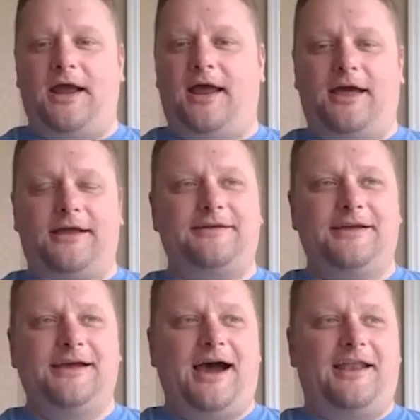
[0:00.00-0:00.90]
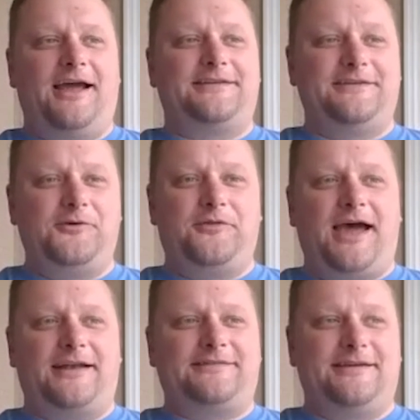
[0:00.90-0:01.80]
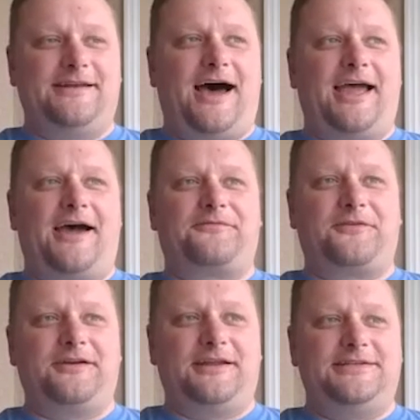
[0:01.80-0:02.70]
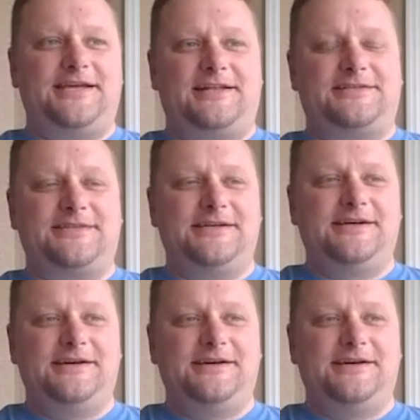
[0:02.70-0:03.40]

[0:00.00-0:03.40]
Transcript: I like I like to do that to uh, not after an intense